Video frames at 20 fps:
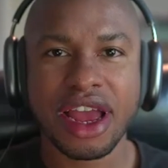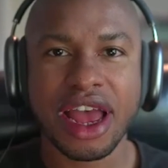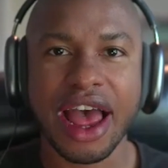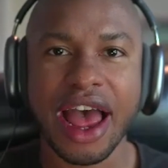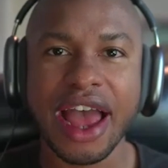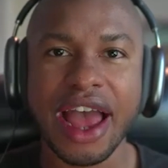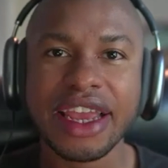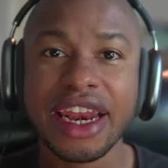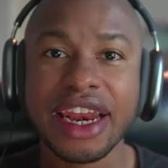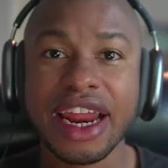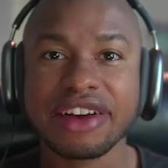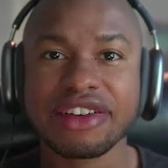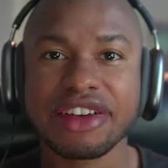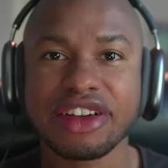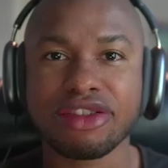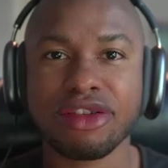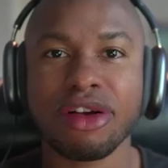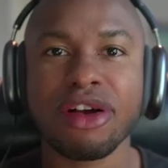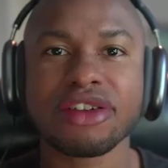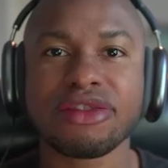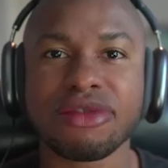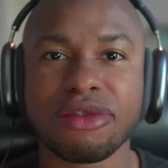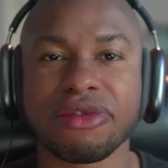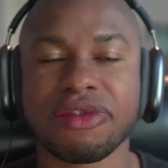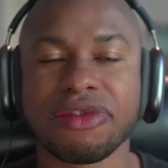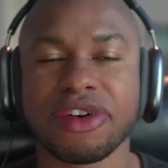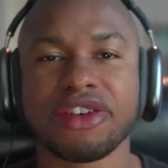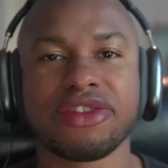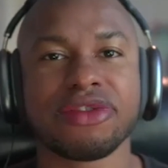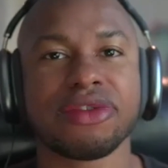I can actually talk to a
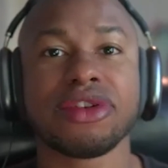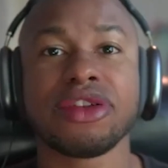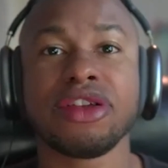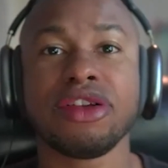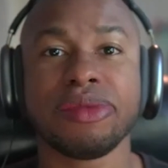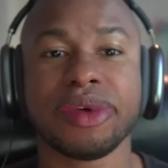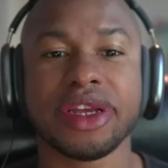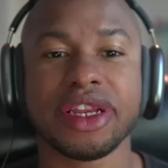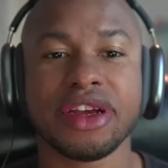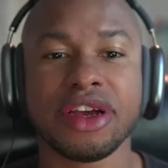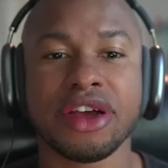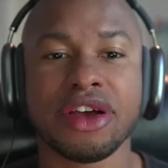virtual human.